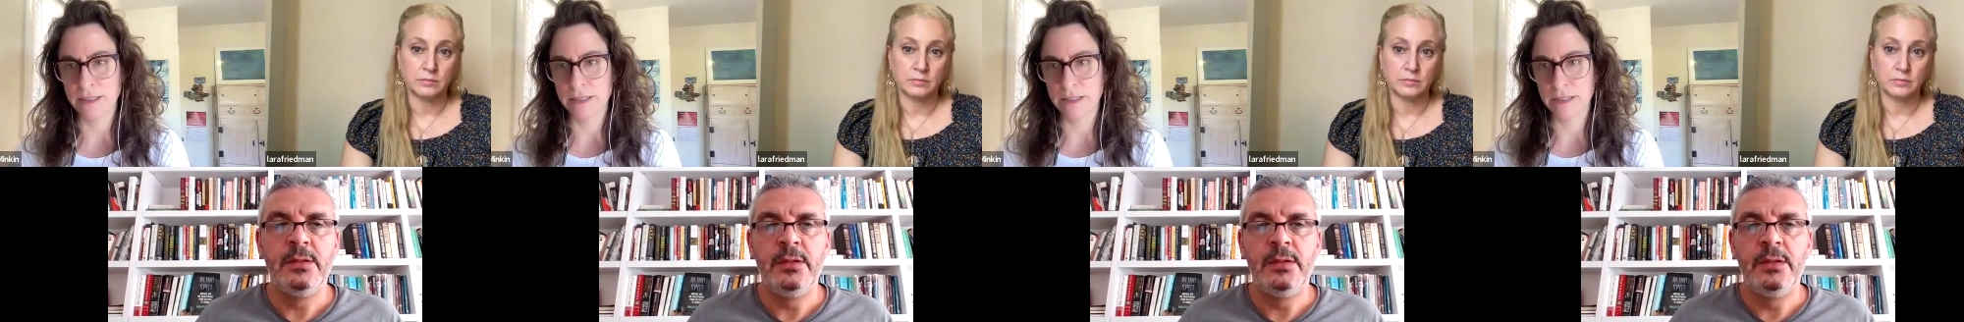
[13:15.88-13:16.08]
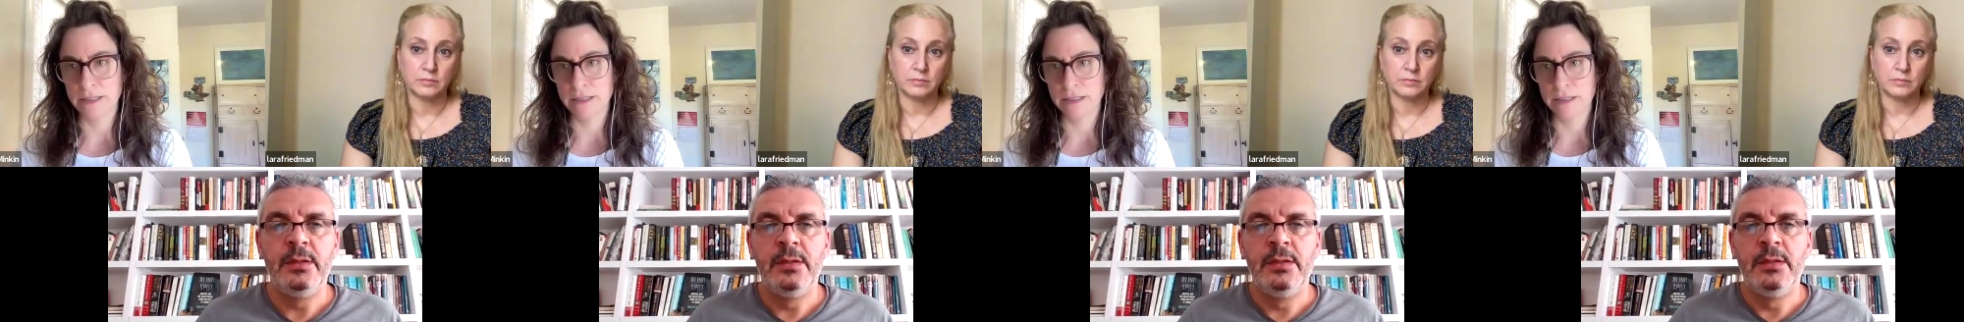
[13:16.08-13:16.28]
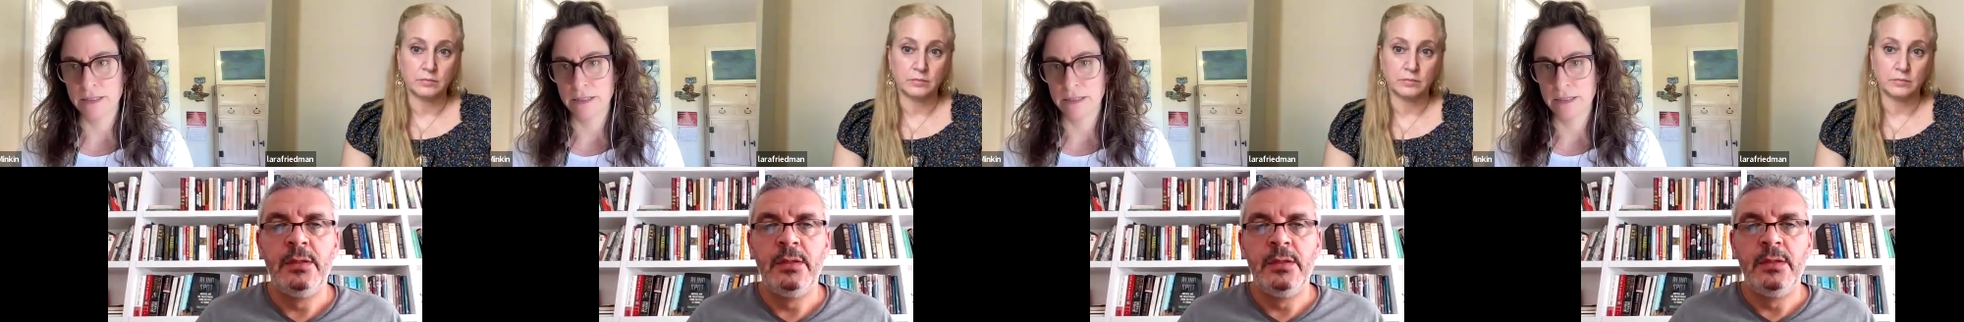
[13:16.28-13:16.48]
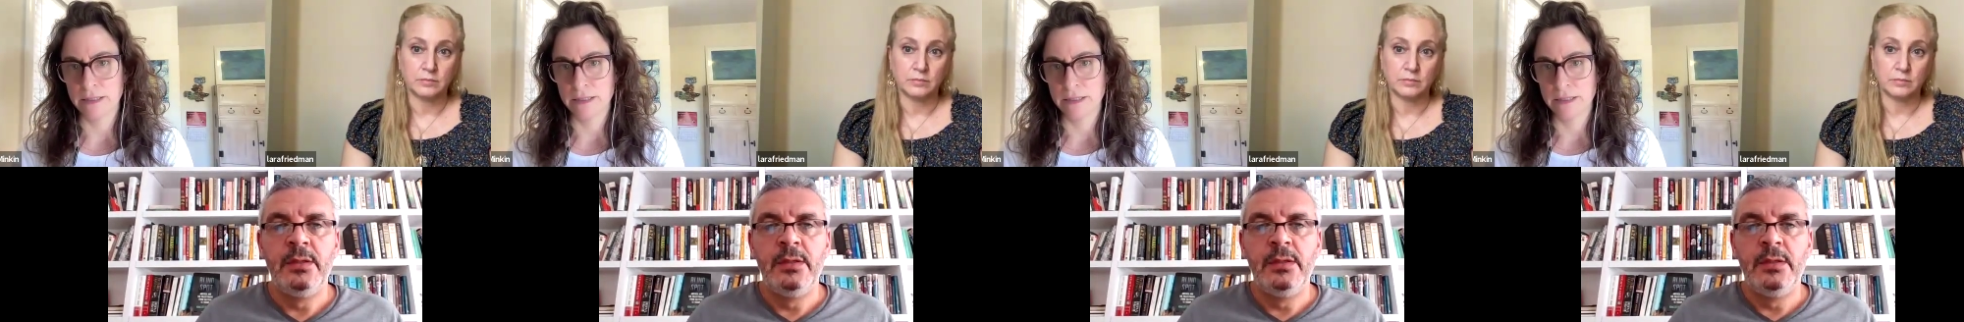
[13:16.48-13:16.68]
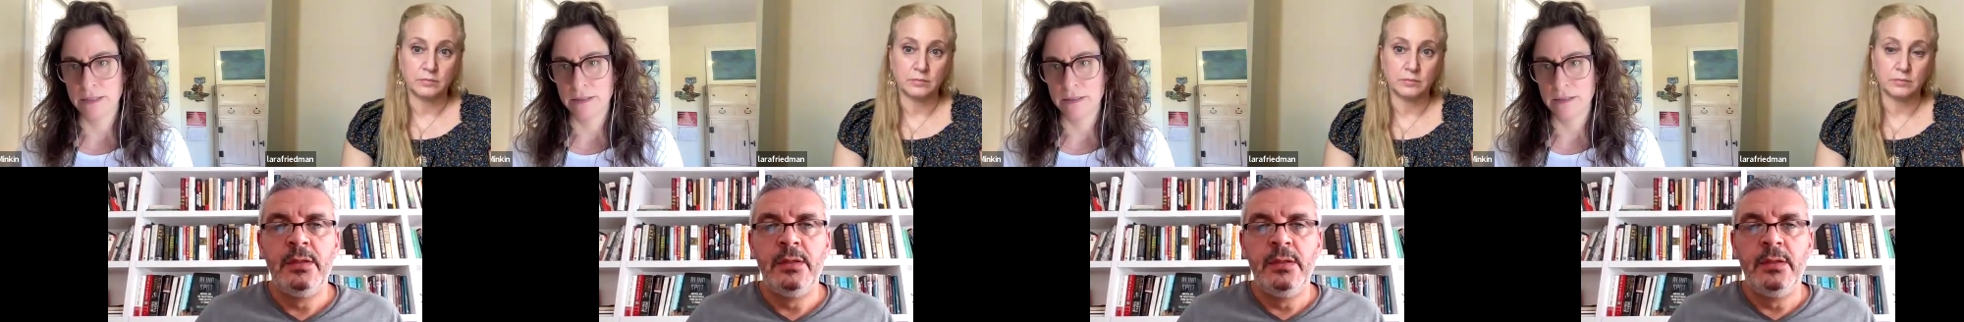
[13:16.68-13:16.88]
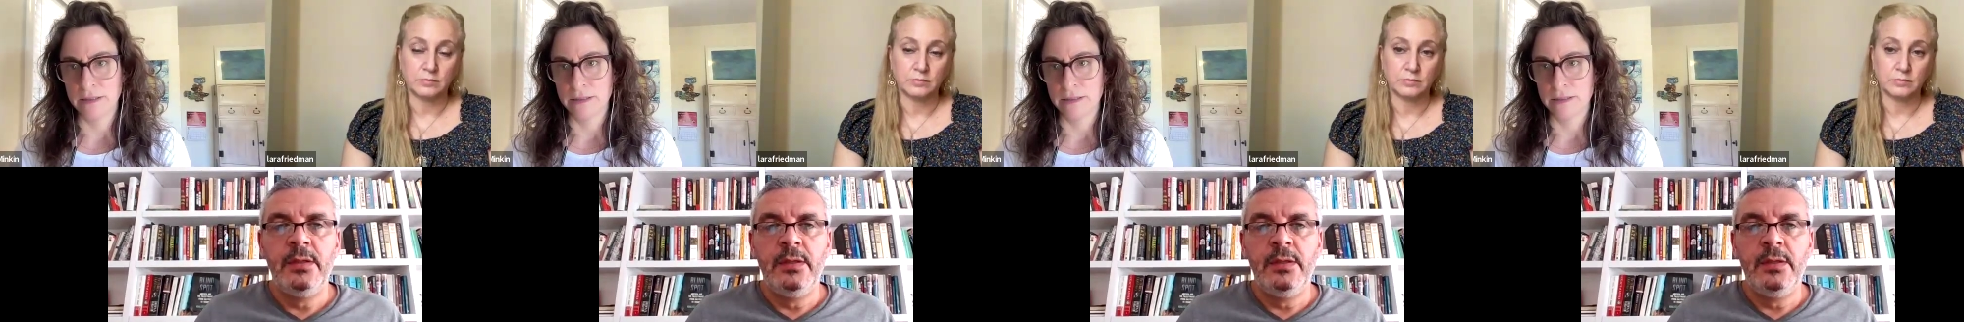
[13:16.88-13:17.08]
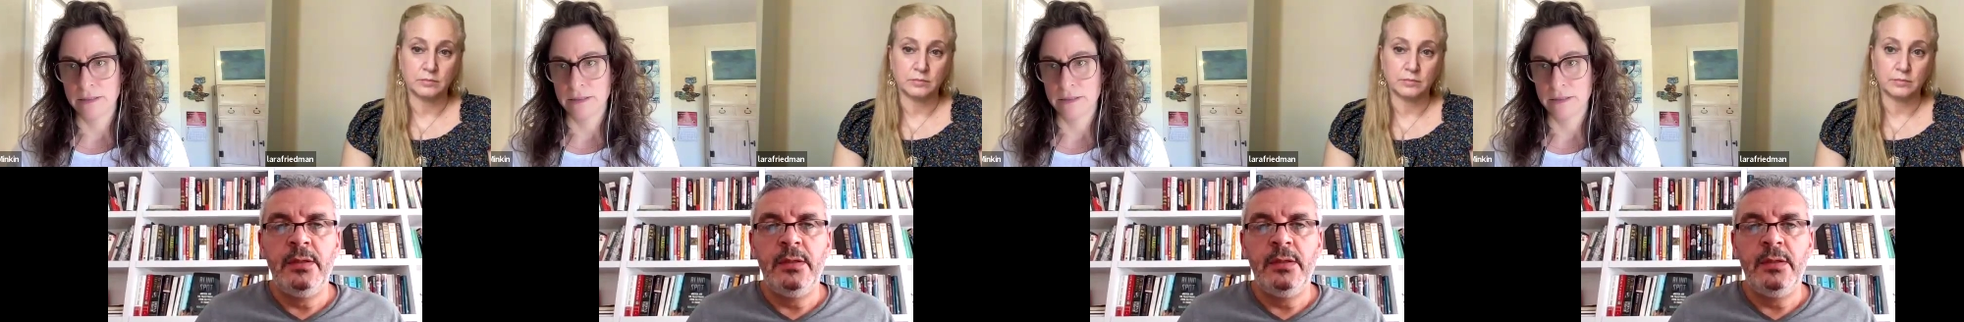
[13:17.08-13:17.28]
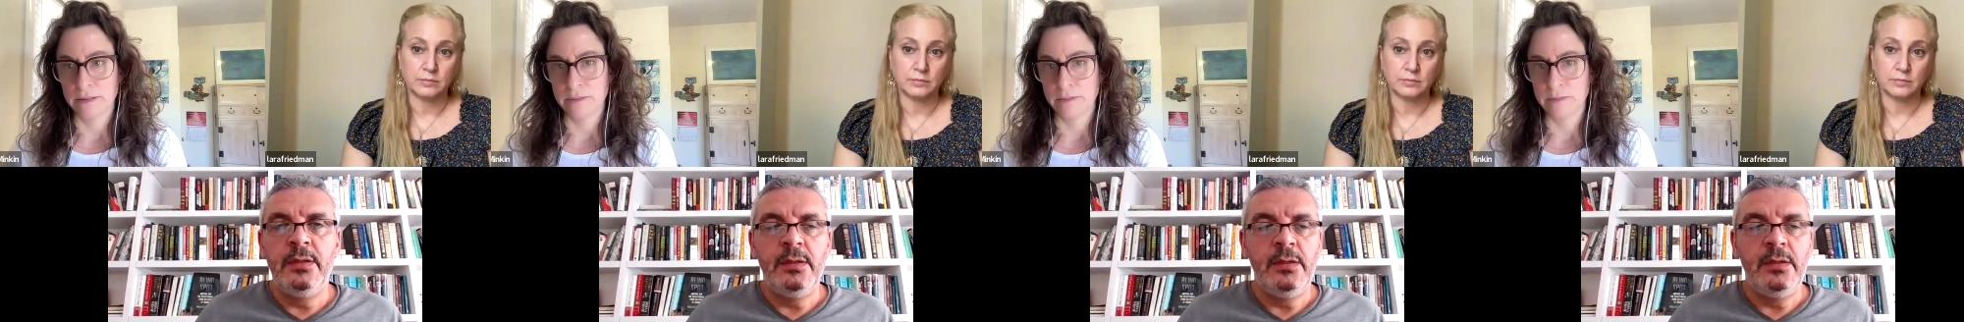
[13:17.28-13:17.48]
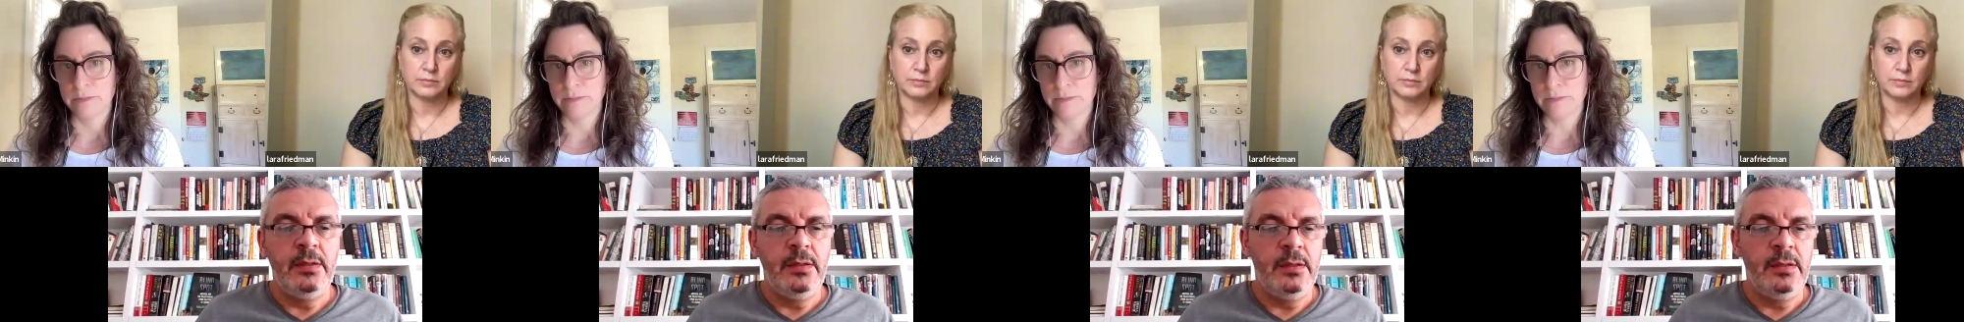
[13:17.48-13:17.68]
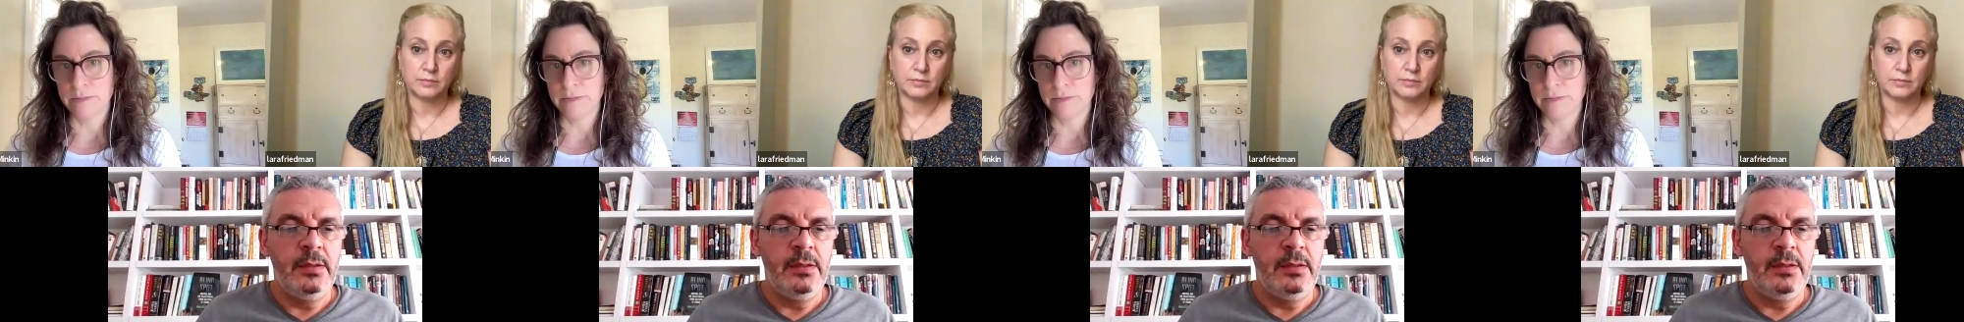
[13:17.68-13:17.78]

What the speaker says: (no one is talking)